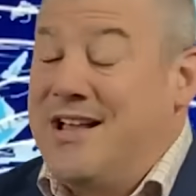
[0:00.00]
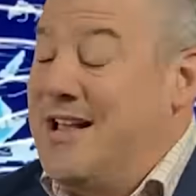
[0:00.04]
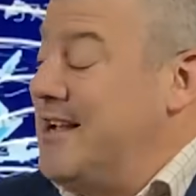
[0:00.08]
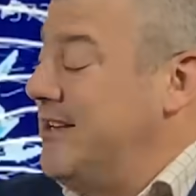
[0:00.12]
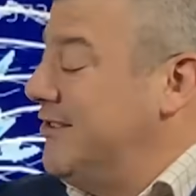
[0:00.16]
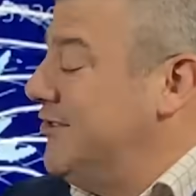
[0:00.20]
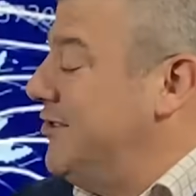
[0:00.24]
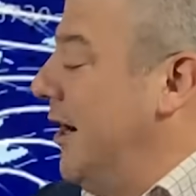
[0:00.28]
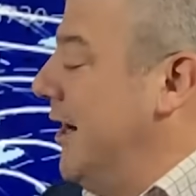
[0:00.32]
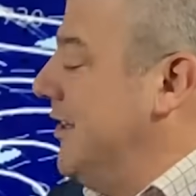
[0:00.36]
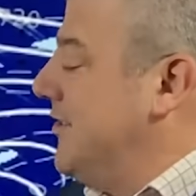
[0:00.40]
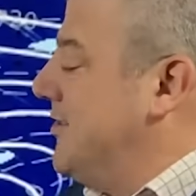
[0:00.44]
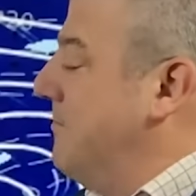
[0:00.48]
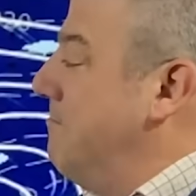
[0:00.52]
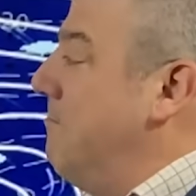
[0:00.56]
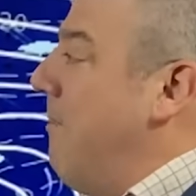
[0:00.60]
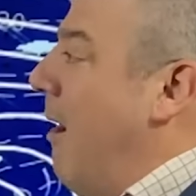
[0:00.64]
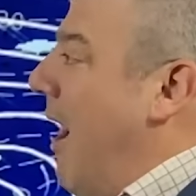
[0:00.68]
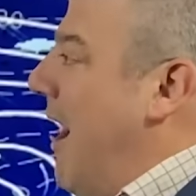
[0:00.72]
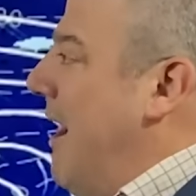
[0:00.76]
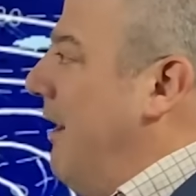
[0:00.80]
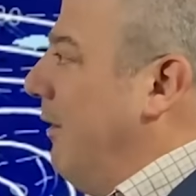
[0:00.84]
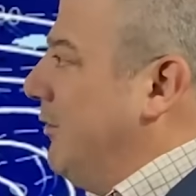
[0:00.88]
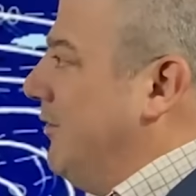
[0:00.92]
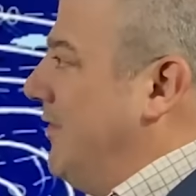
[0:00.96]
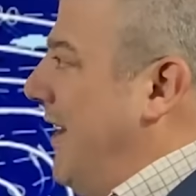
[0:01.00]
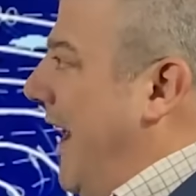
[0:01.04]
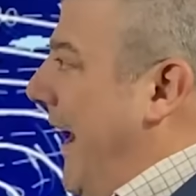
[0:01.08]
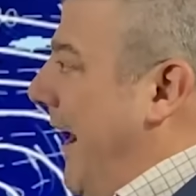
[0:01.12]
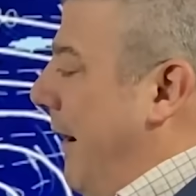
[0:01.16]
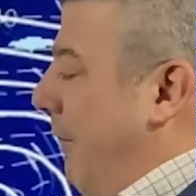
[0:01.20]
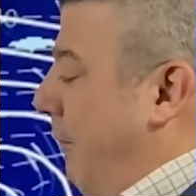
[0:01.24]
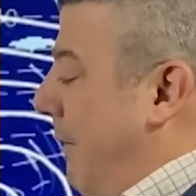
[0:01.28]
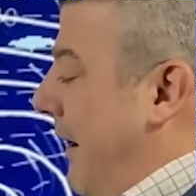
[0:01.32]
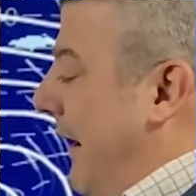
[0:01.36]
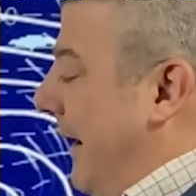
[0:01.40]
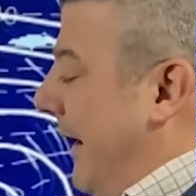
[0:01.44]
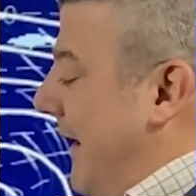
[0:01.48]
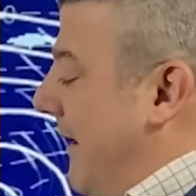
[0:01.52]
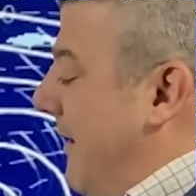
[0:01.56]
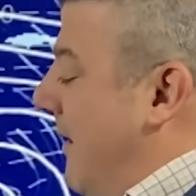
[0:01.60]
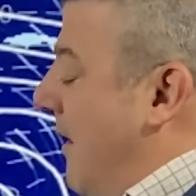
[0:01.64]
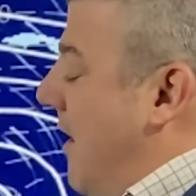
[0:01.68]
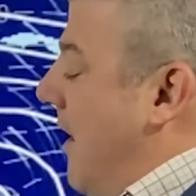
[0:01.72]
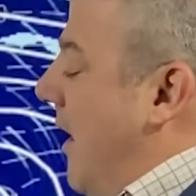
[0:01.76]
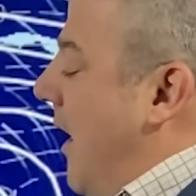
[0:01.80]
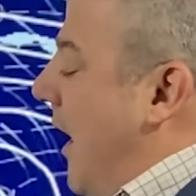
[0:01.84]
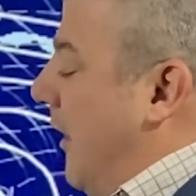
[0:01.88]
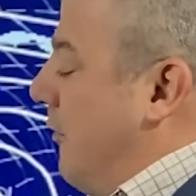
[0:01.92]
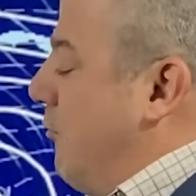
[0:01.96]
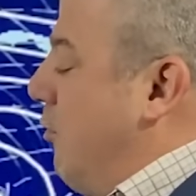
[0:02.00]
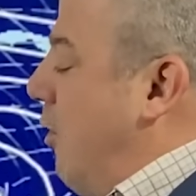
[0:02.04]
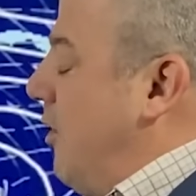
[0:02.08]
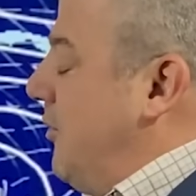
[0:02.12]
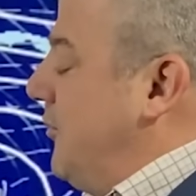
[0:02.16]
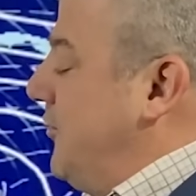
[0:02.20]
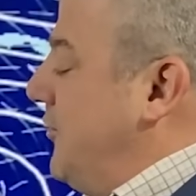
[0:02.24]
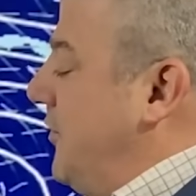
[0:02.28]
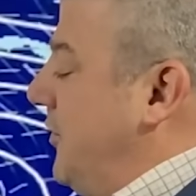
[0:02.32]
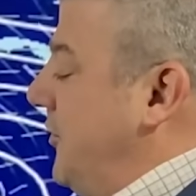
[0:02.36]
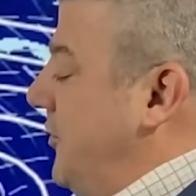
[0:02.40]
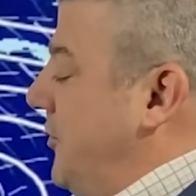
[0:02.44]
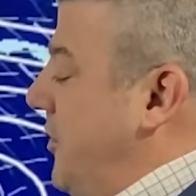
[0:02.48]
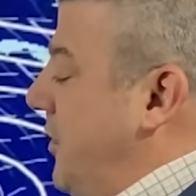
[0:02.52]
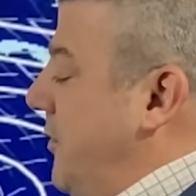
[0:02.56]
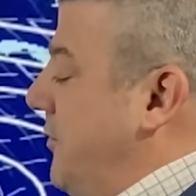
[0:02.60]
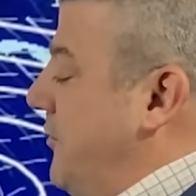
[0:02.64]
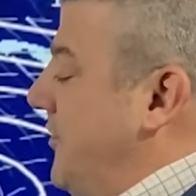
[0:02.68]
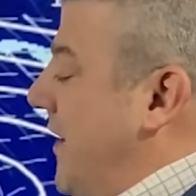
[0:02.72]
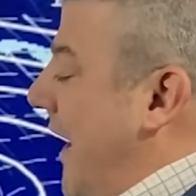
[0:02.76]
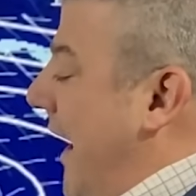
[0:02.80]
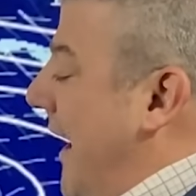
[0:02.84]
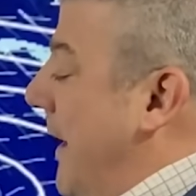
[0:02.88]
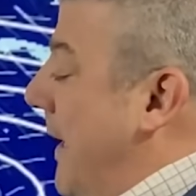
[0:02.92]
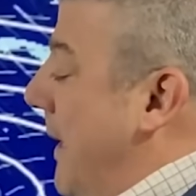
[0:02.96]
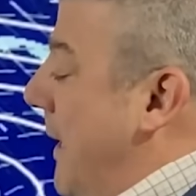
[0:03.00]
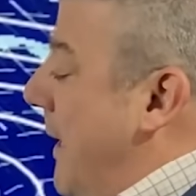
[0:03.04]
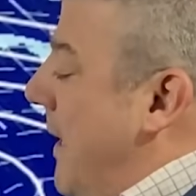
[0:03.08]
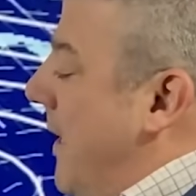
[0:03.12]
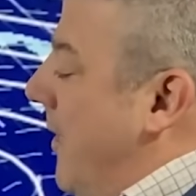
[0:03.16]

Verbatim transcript: So it's a mild day really across Tuesday.